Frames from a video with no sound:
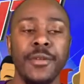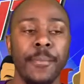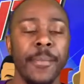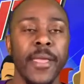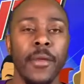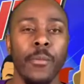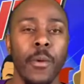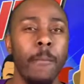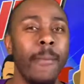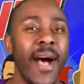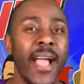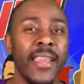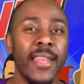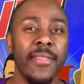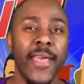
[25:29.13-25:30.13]
being
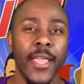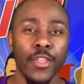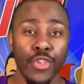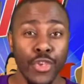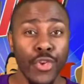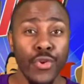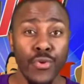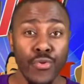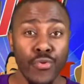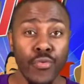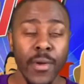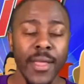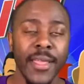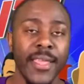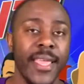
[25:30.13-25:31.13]
reminded that you
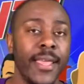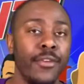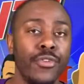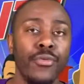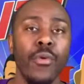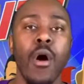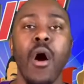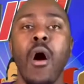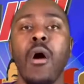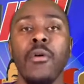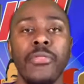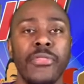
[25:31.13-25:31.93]
can do all